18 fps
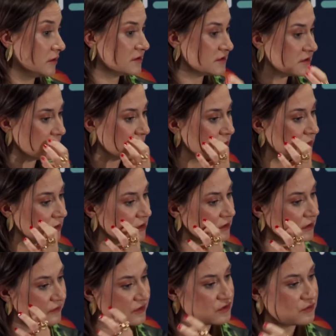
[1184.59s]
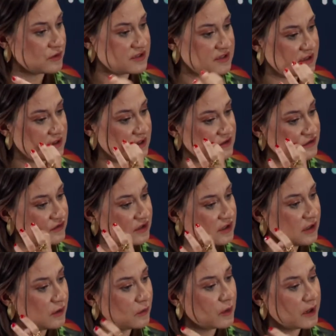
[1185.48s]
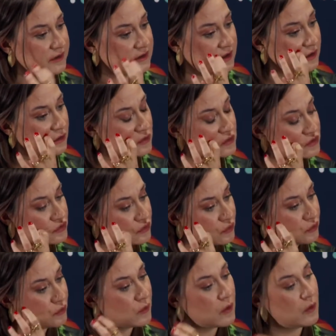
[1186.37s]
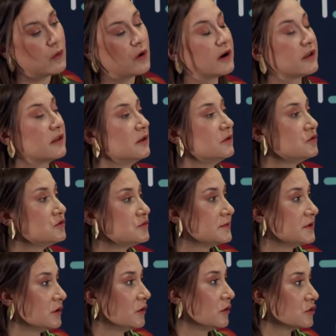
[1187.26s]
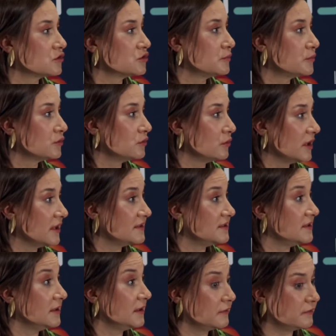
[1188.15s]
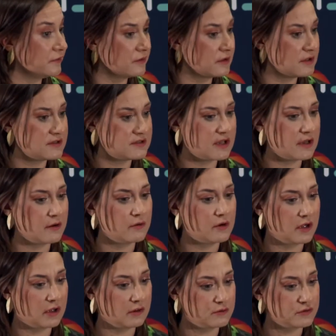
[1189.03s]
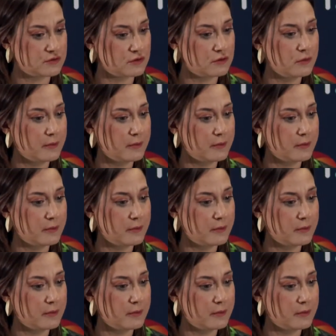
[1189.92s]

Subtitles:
and the SPMS through NHS 24, together with the